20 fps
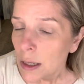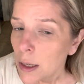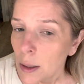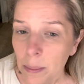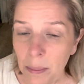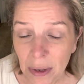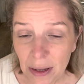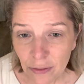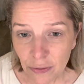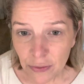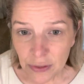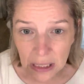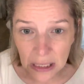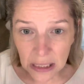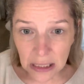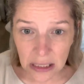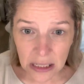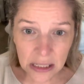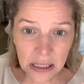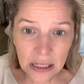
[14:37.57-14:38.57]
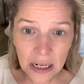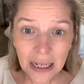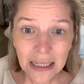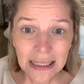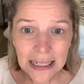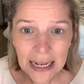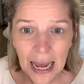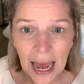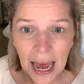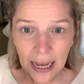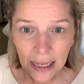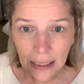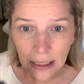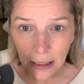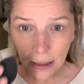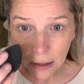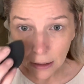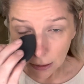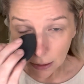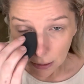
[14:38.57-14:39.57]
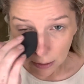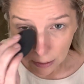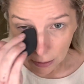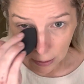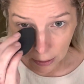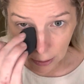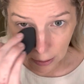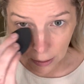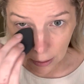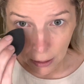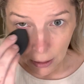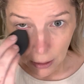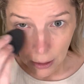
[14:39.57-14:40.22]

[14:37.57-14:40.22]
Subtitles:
is not tacky, okay?